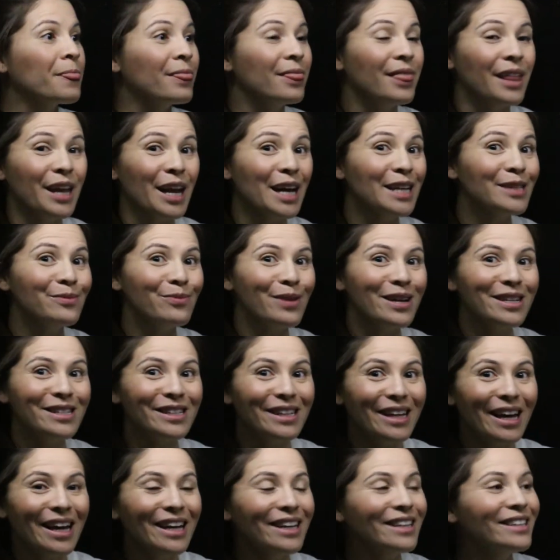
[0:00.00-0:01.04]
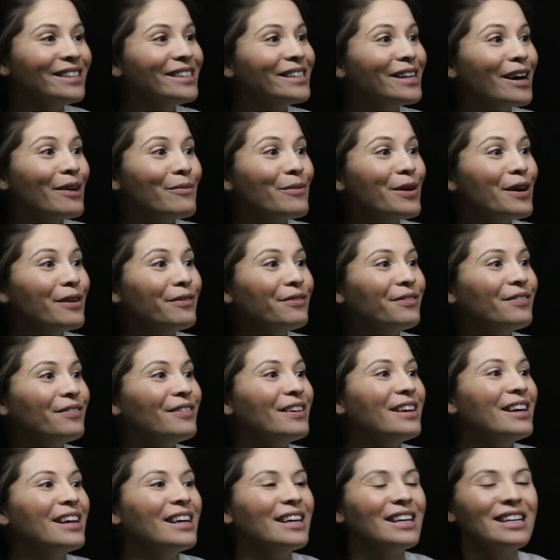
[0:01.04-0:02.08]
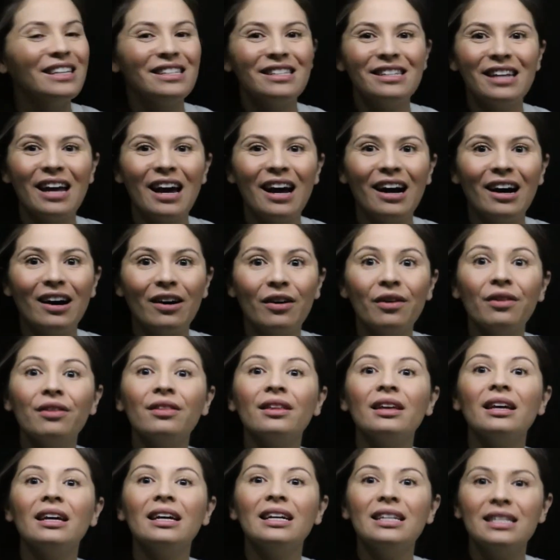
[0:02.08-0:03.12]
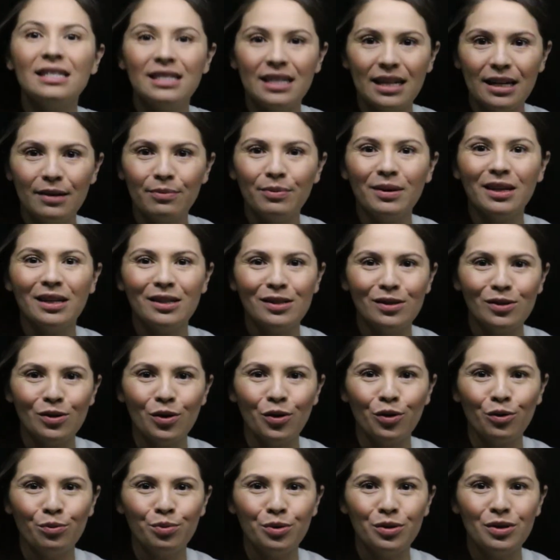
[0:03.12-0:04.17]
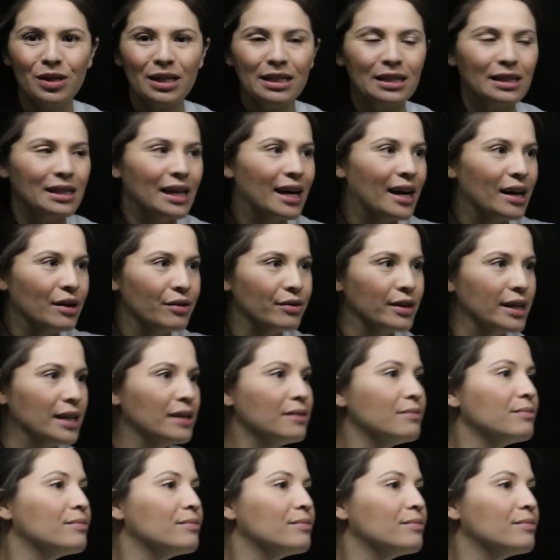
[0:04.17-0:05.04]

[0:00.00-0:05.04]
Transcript: The next branch again to come off is now the deep external pudendal artery.